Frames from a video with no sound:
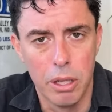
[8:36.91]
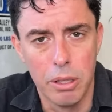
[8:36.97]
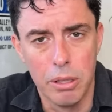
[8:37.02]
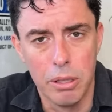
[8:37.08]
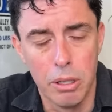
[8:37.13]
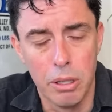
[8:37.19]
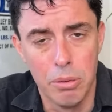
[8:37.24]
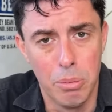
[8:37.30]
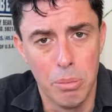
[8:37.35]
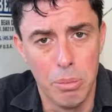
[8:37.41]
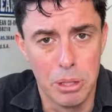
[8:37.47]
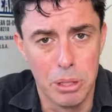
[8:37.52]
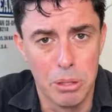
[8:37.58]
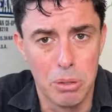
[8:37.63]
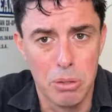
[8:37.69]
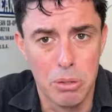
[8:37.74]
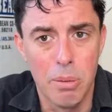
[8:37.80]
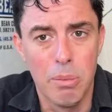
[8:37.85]
didn't,
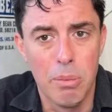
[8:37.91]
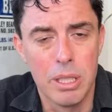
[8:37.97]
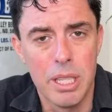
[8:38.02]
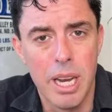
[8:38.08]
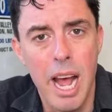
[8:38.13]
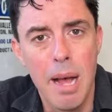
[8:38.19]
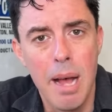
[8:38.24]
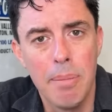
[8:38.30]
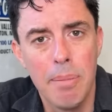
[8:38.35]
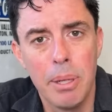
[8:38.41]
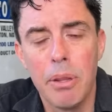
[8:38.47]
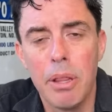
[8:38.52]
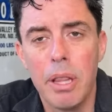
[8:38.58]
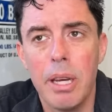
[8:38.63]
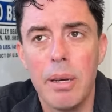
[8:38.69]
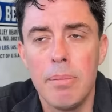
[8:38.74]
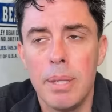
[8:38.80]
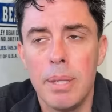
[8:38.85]
Mr. Trump wasn't happy with
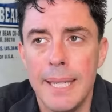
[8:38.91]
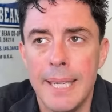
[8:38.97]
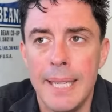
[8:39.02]
them.